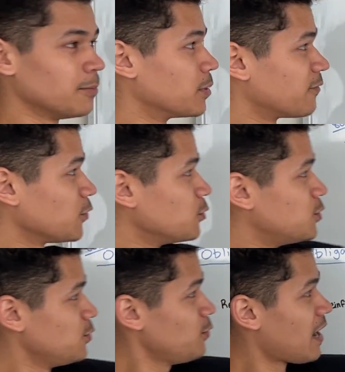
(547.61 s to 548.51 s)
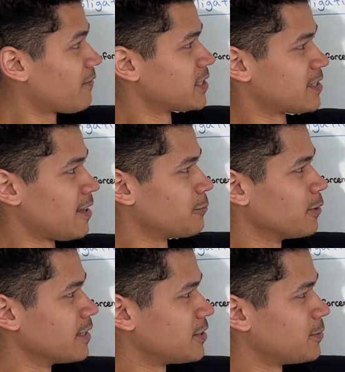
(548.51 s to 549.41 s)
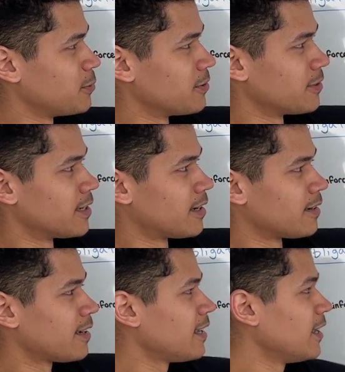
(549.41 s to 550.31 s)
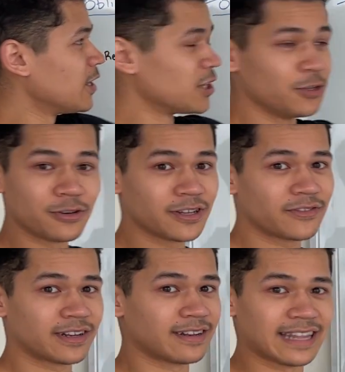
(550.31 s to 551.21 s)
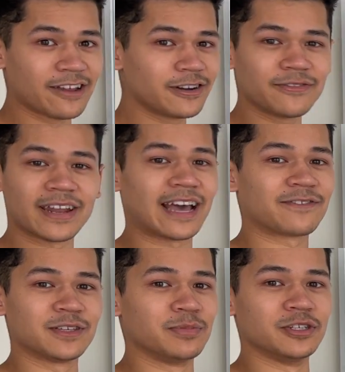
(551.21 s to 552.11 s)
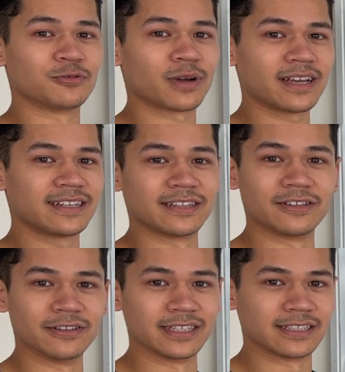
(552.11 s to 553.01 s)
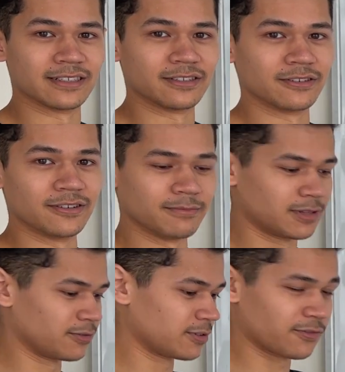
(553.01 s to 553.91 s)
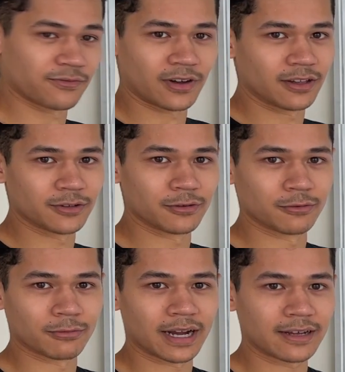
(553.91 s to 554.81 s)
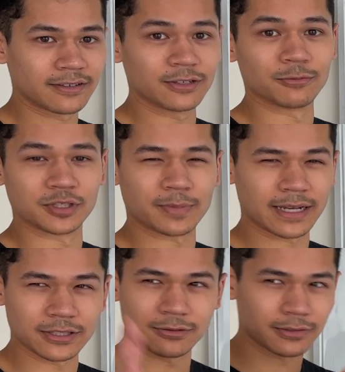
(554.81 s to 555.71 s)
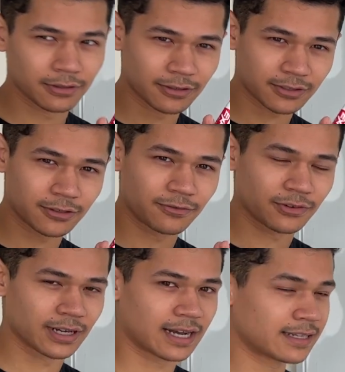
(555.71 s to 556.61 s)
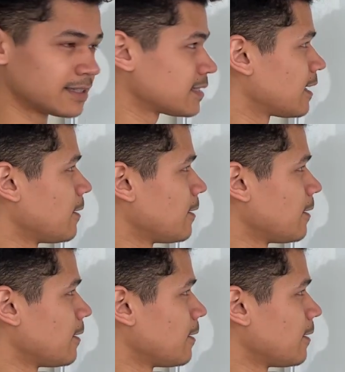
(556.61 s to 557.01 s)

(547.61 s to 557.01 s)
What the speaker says: But if you do have a solid relationship with your dog, they don't even have to be trained, and they'll listen to you. They'll follow you around, they'll respect you, they'll look to you for guidance.